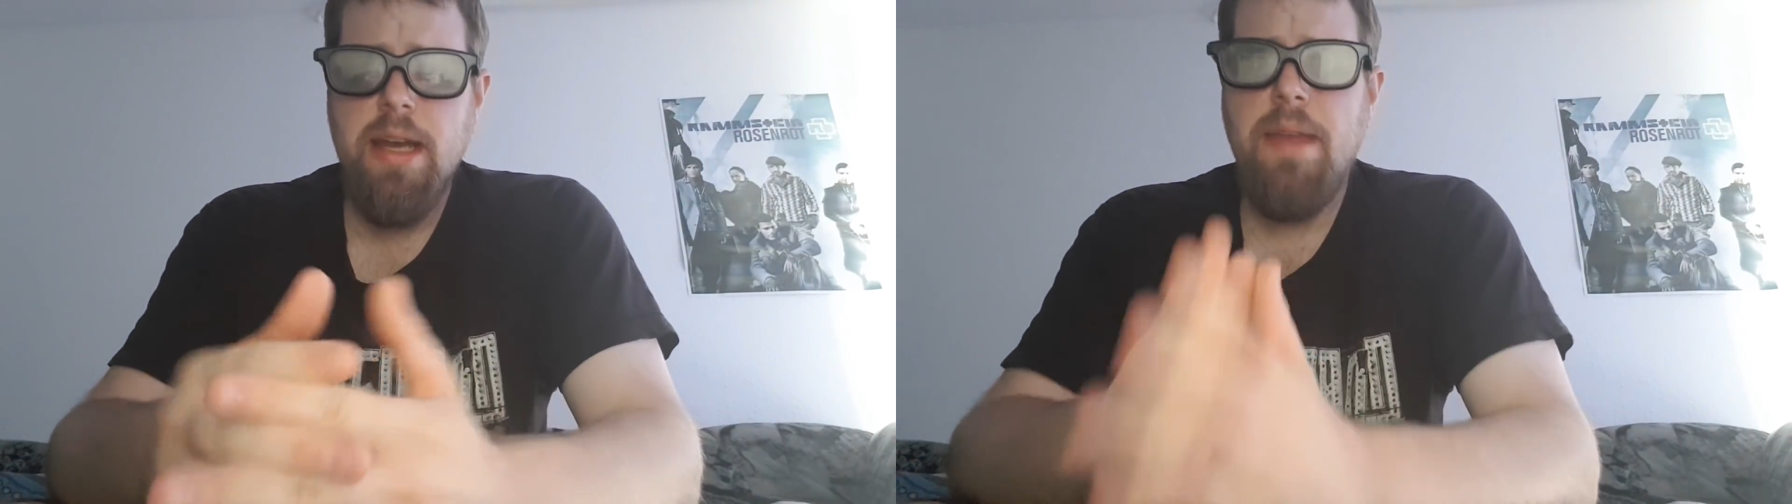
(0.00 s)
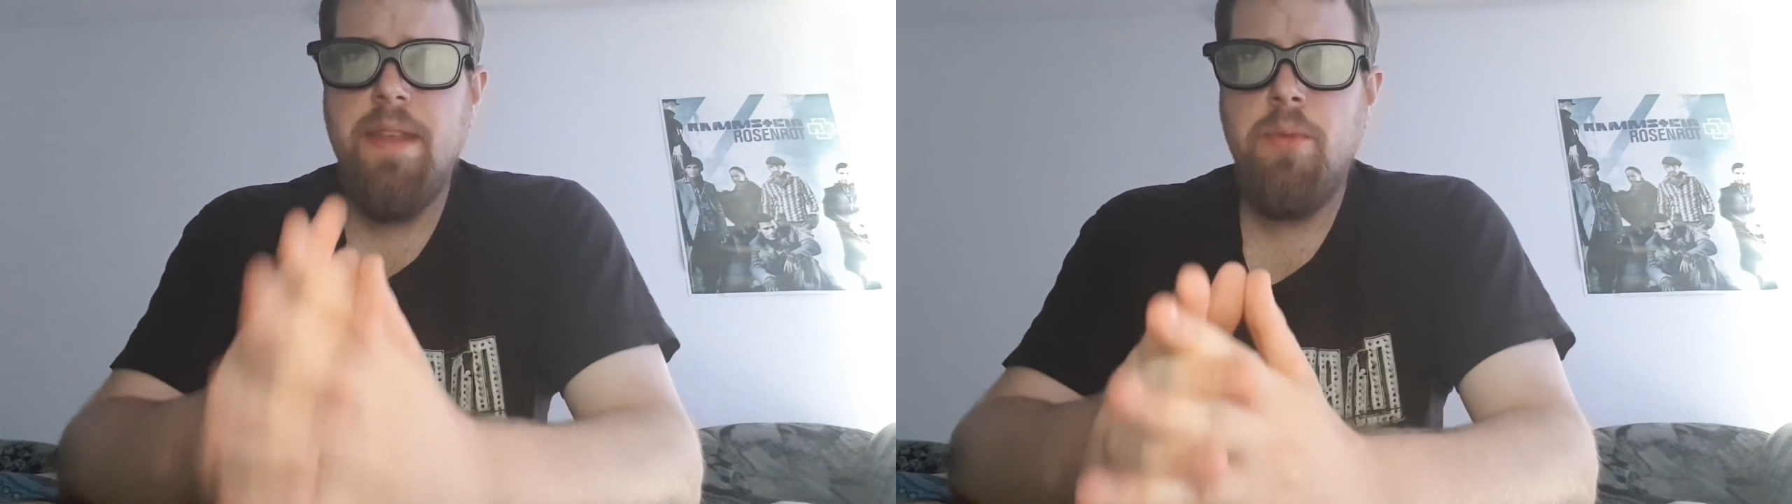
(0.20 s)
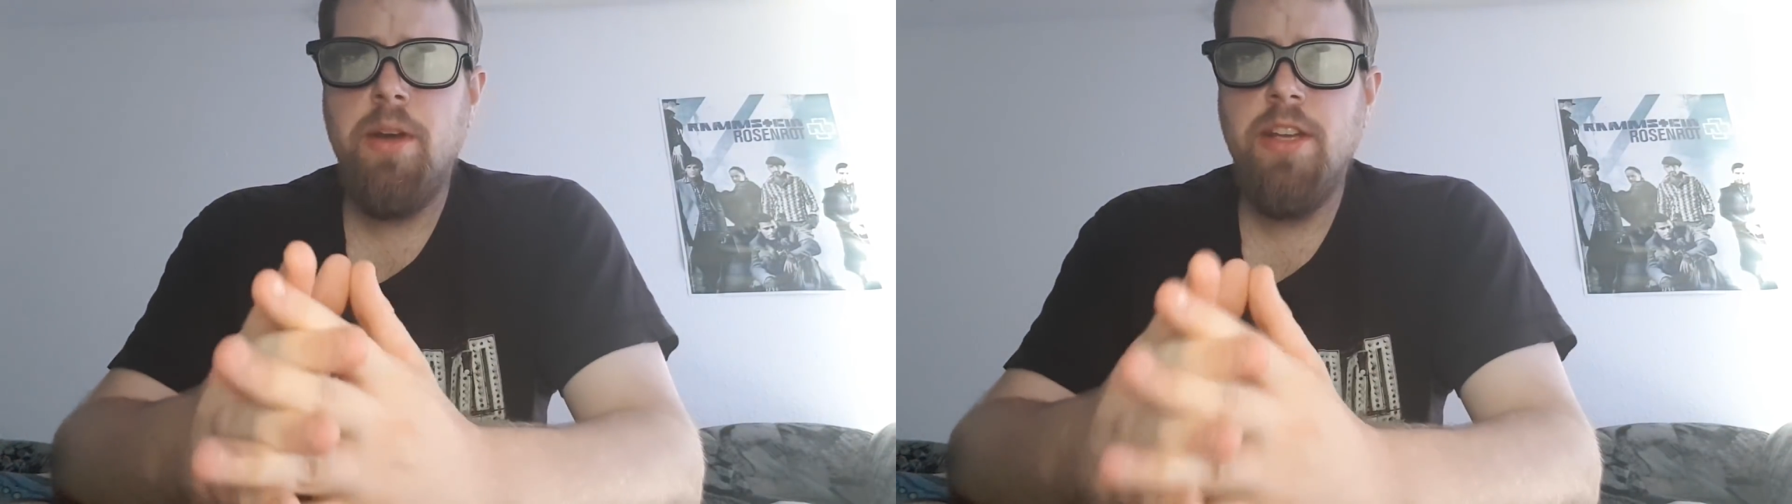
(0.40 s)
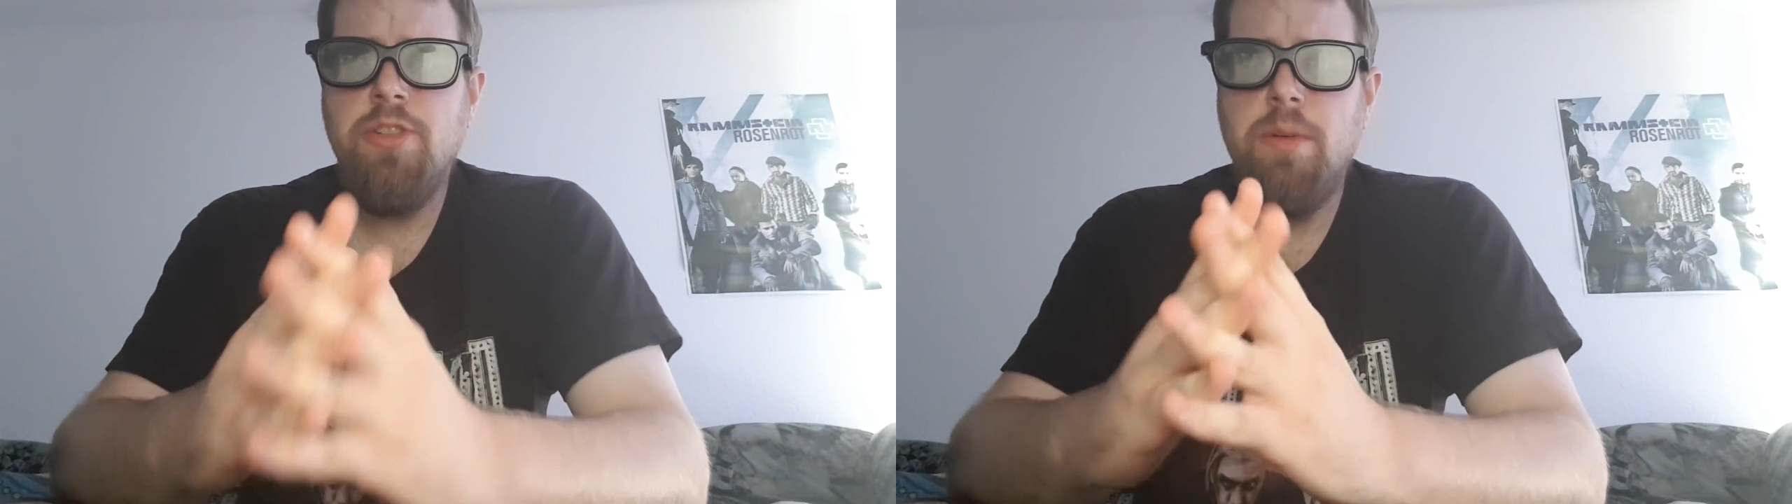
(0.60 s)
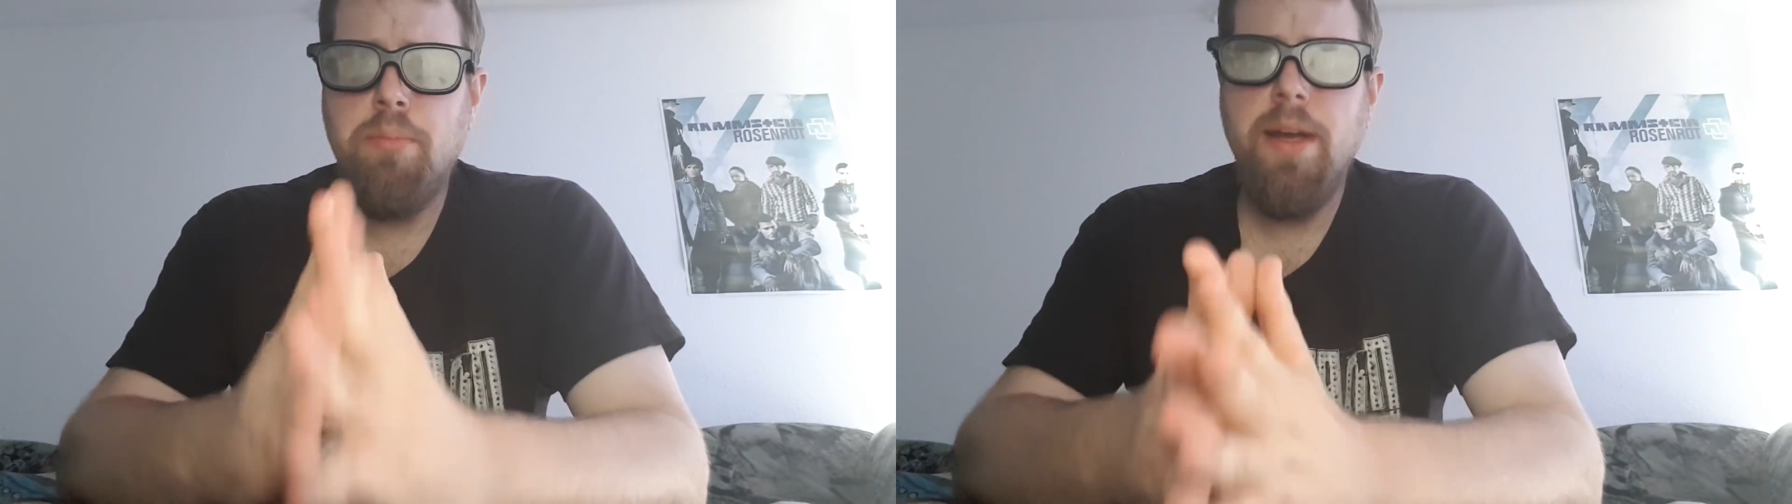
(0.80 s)
And then we're going to
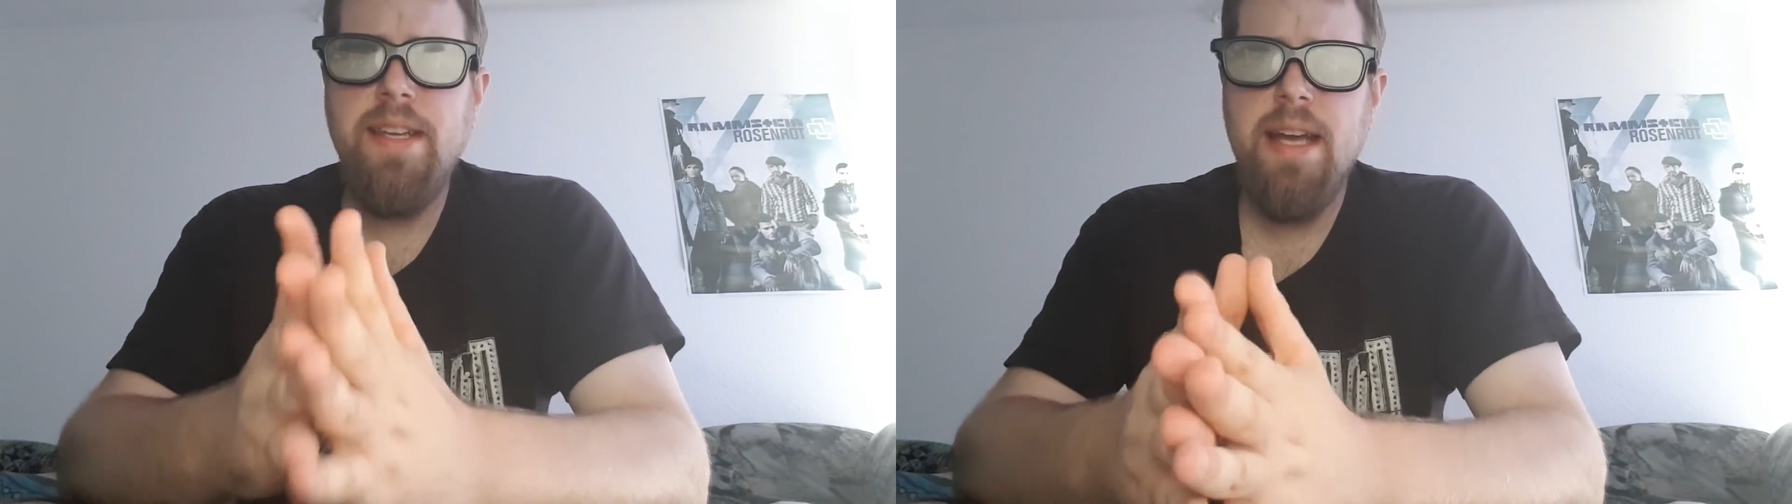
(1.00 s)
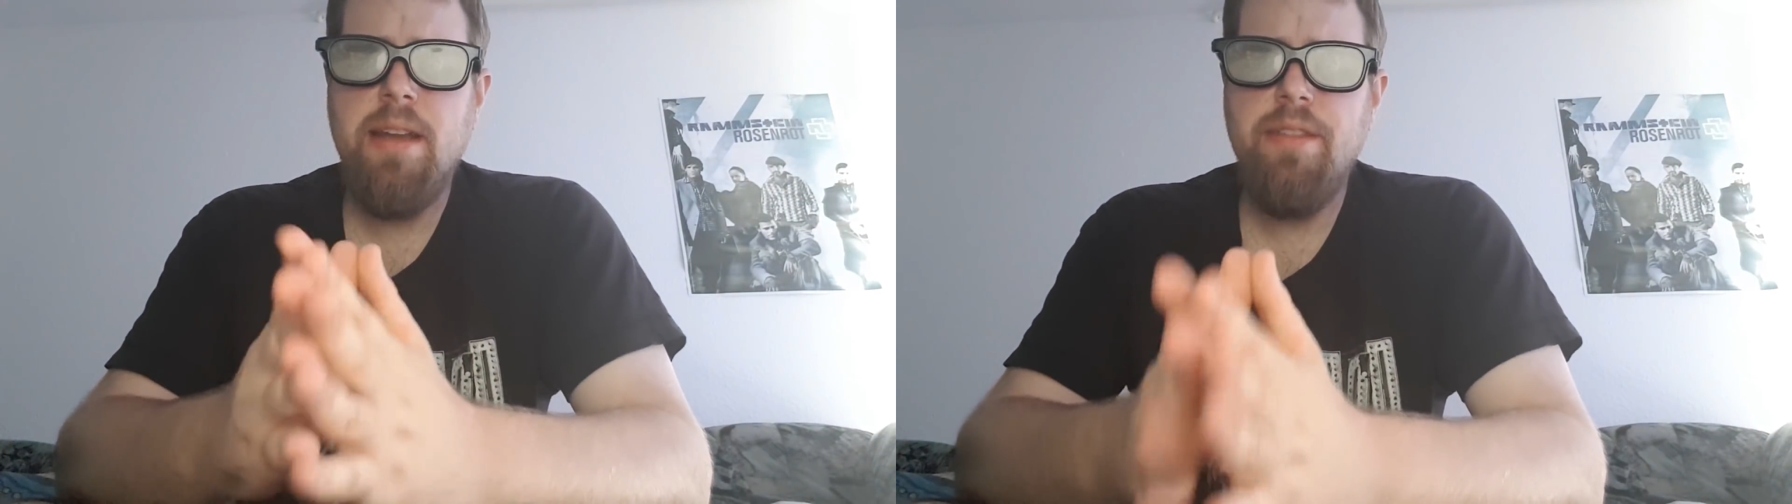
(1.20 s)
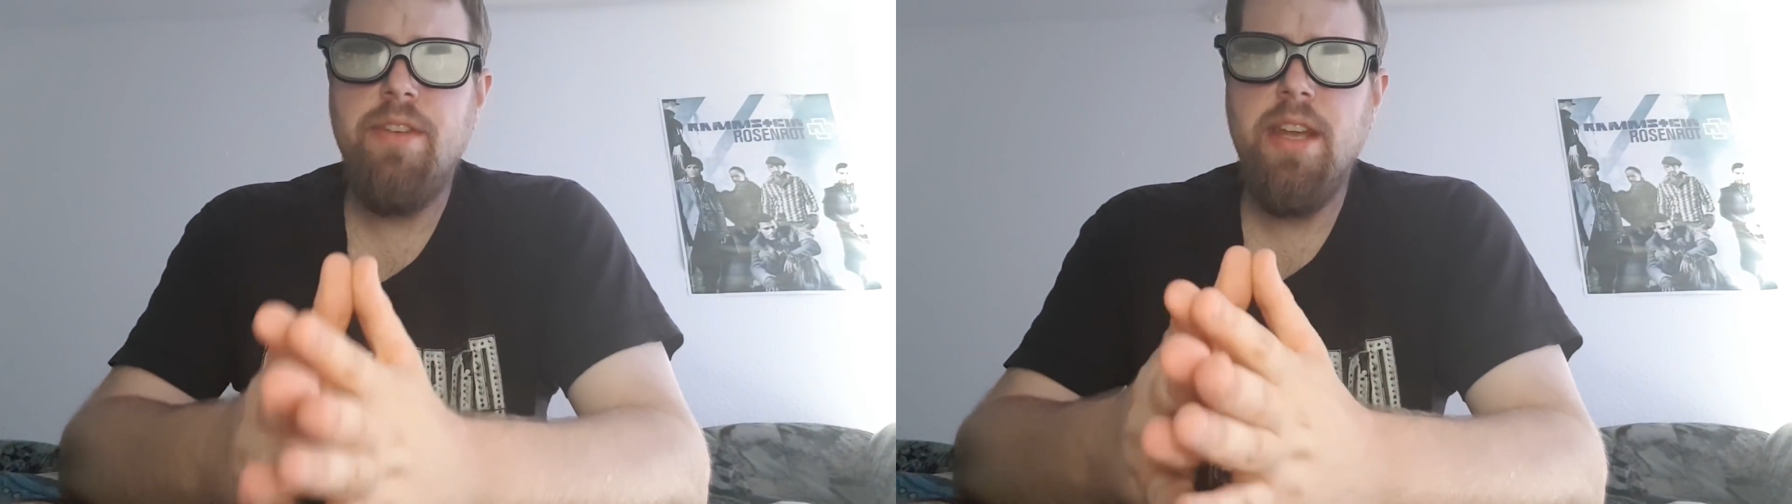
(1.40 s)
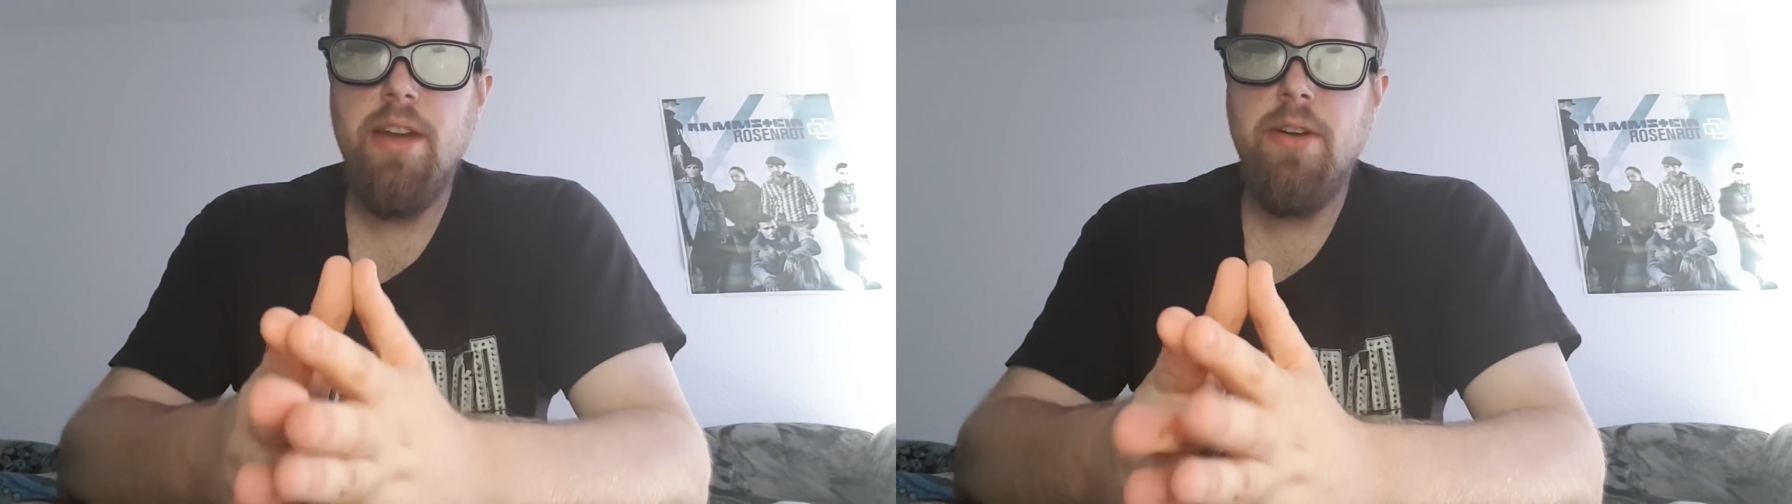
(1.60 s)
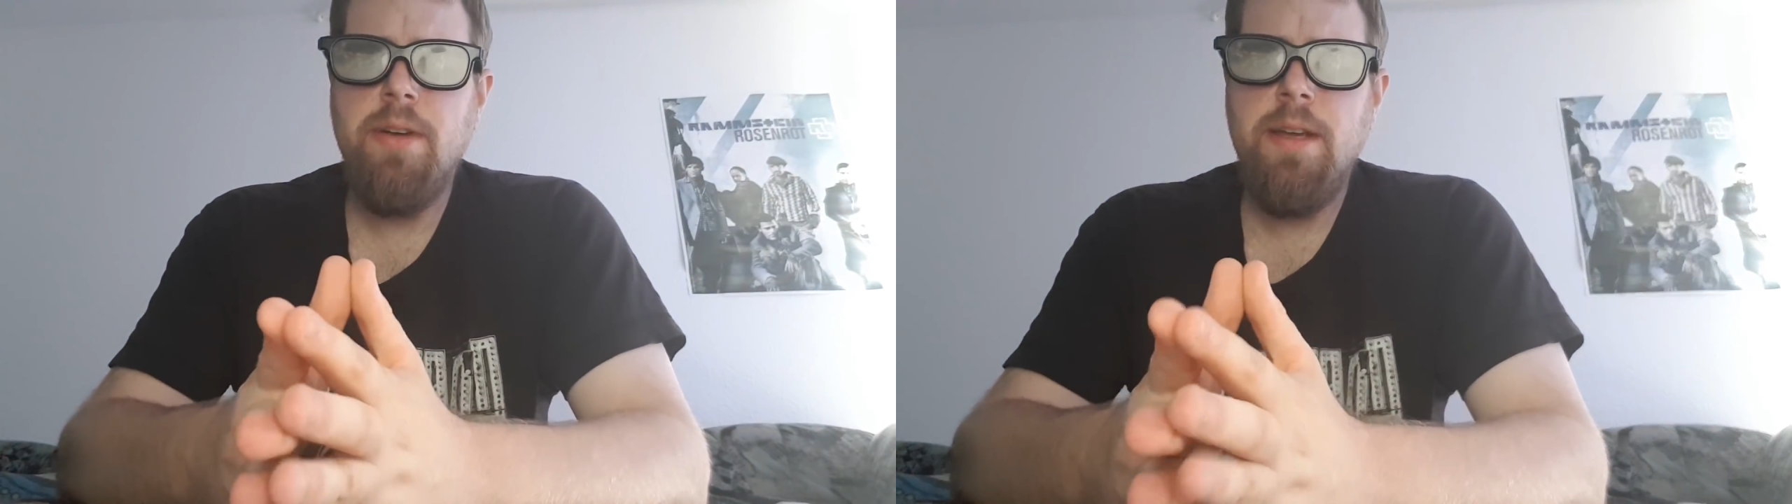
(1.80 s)
do a breakdown of the
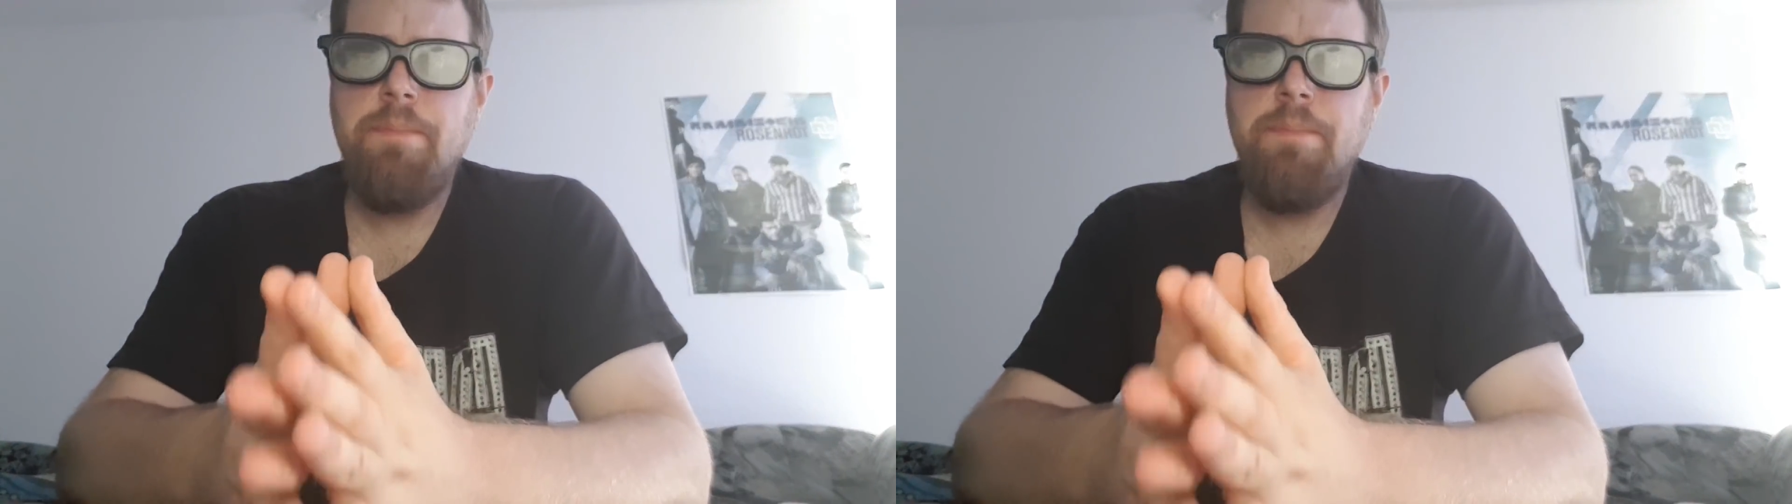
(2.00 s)
video,